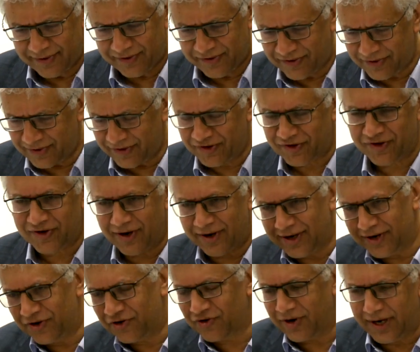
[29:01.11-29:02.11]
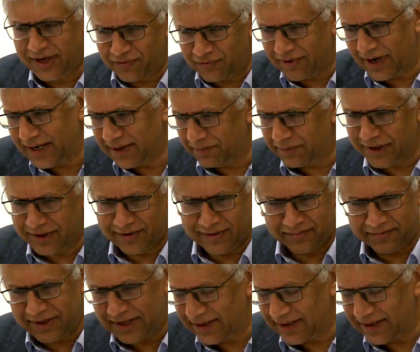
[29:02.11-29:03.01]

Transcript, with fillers: so I started trying to write a poem